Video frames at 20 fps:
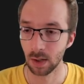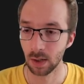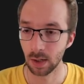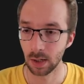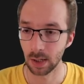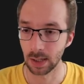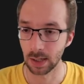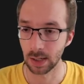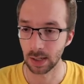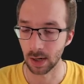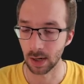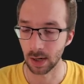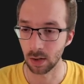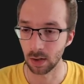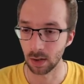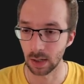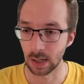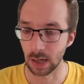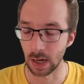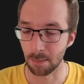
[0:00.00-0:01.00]

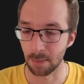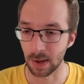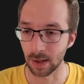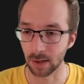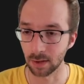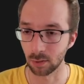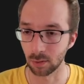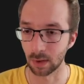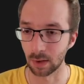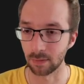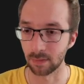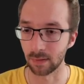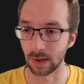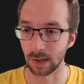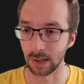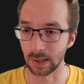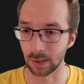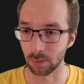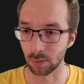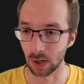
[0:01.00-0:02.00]
in a path to a file
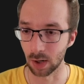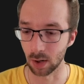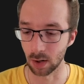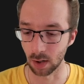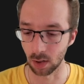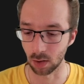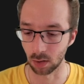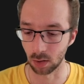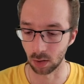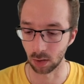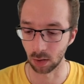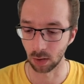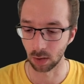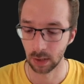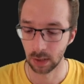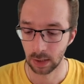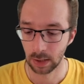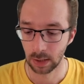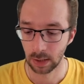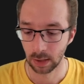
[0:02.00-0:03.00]
that we're going to call
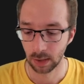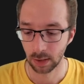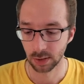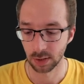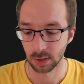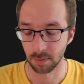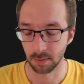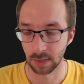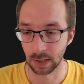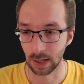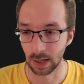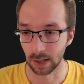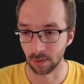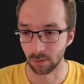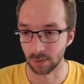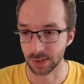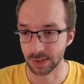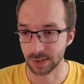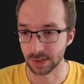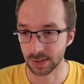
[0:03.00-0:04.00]
something like a
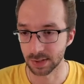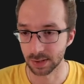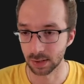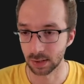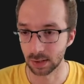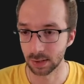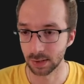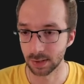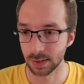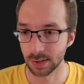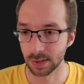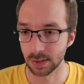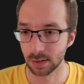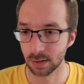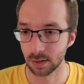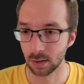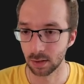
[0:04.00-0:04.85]
results